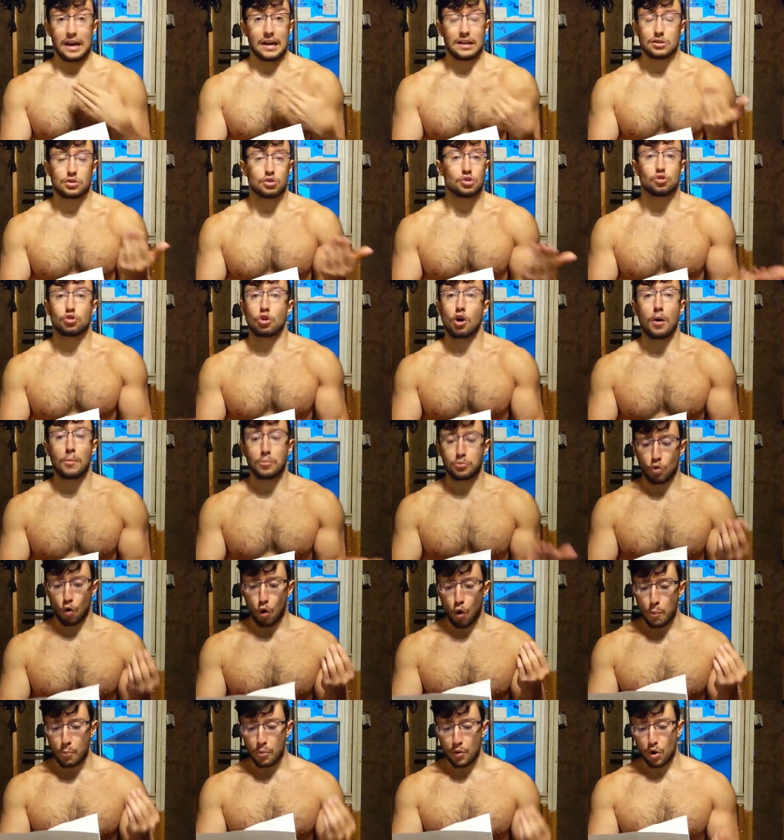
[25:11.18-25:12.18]
it
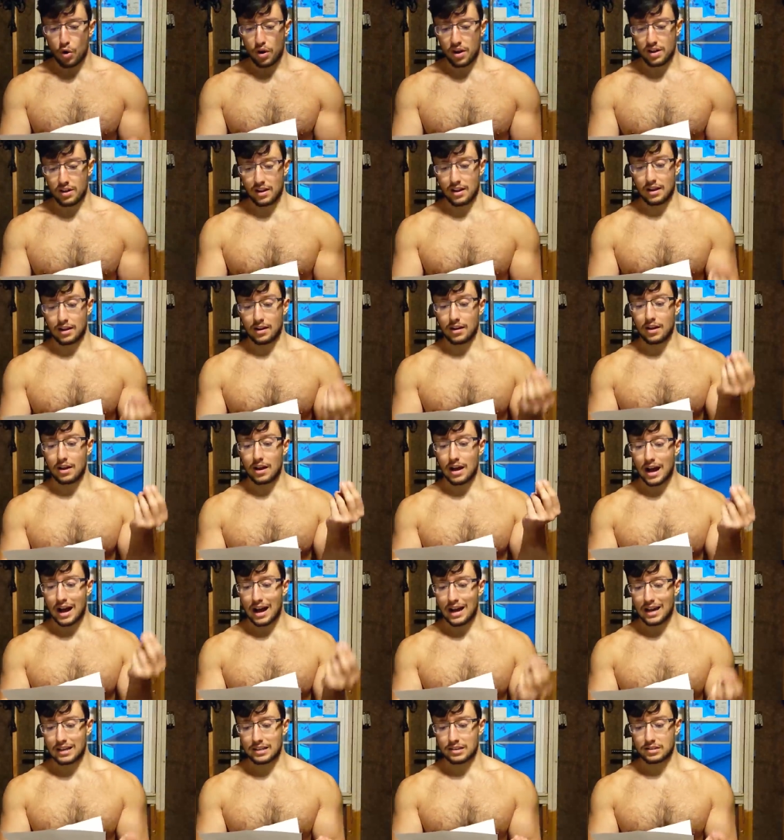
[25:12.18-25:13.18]
stopped operating
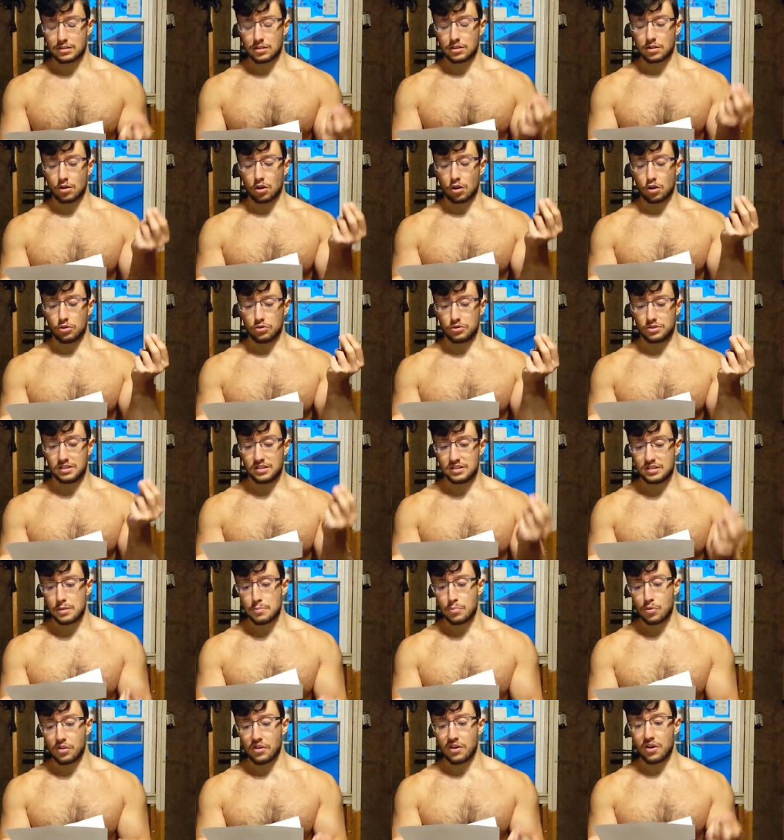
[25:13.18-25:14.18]
as a
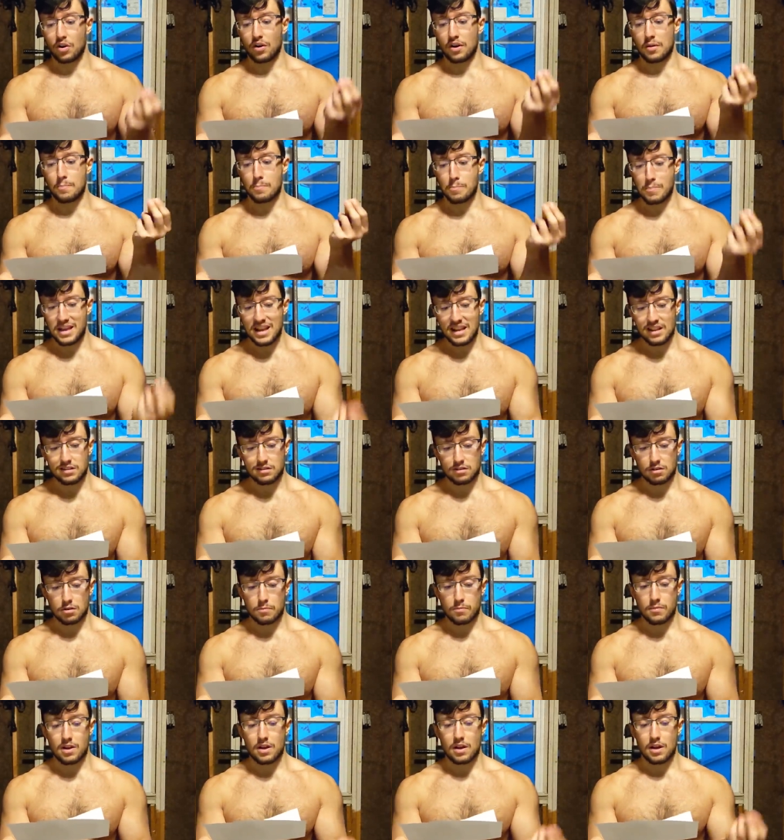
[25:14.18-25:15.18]
disciplinary
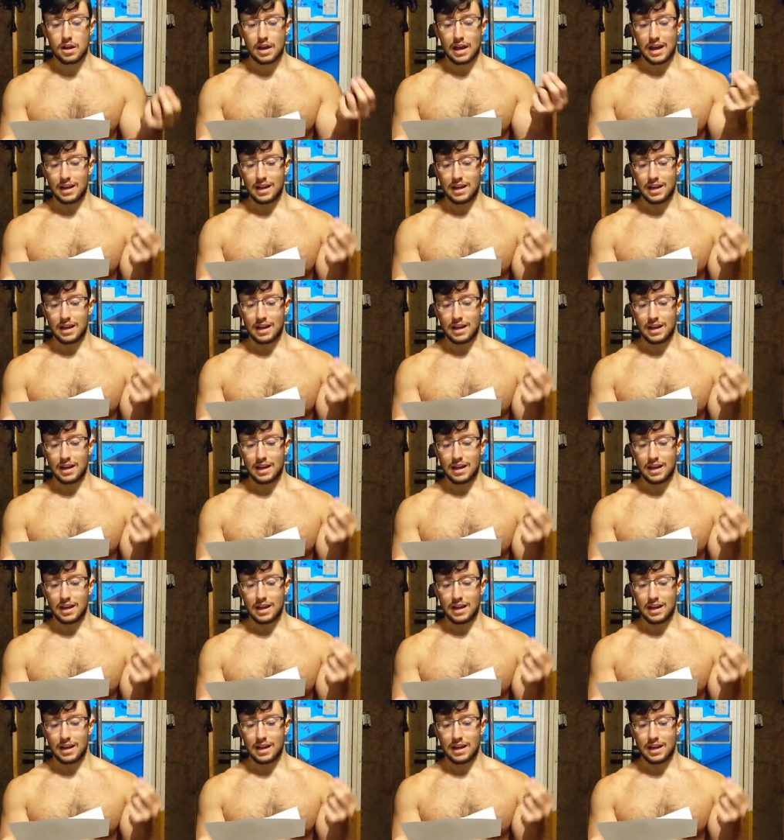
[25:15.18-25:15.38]
medium,